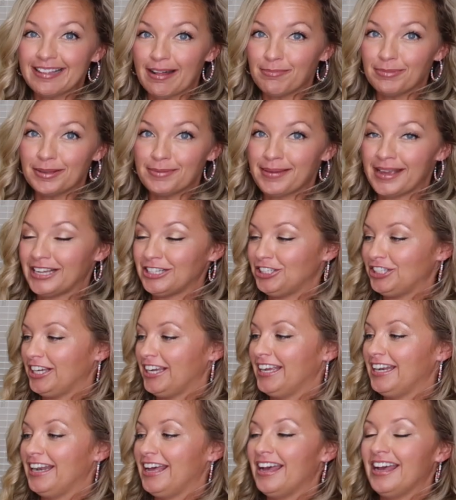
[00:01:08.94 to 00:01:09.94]

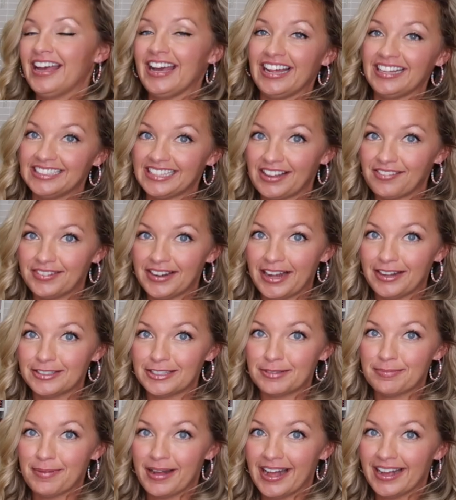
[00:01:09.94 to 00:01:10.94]
sublimation 11
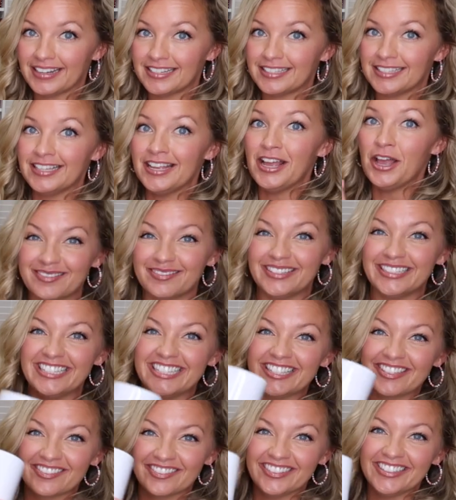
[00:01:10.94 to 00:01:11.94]
ounce mugs, which
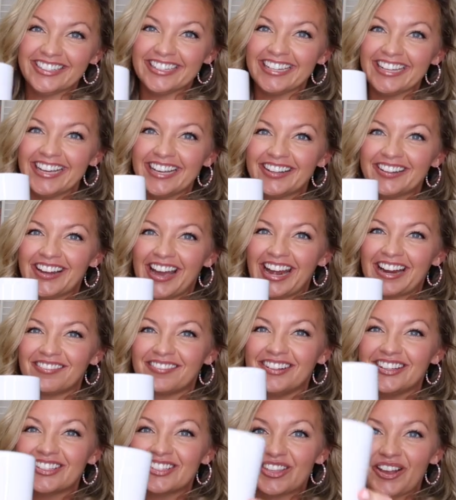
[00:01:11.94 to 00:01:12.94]
is really
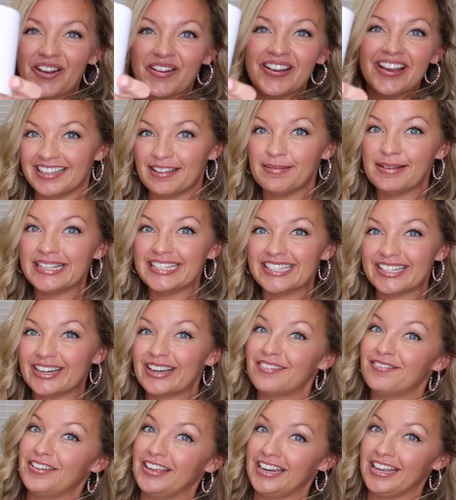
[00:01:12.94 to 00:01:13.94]
incredible. So let me
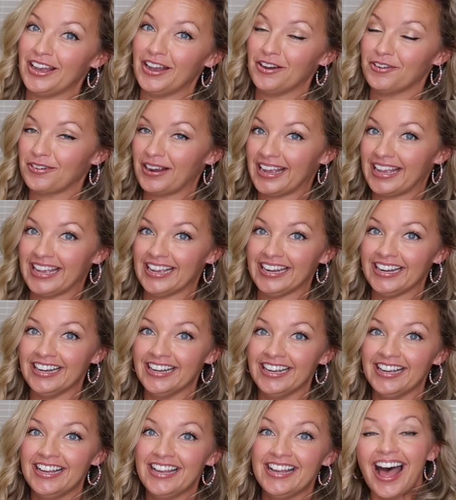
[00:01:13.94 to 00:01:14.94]
insert a video right
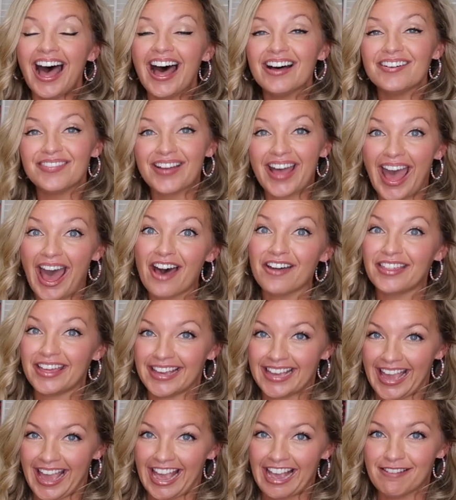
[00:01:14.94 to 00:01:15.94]
here of how
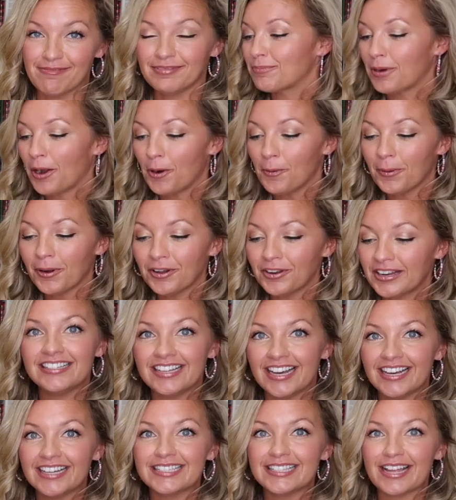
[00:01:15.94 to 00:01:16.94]
they came. Pro World
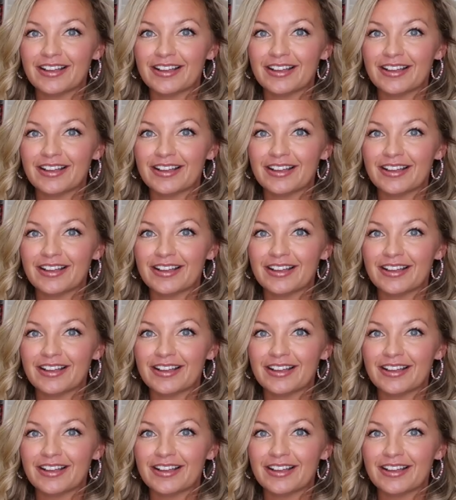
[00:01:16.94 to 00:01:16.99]
does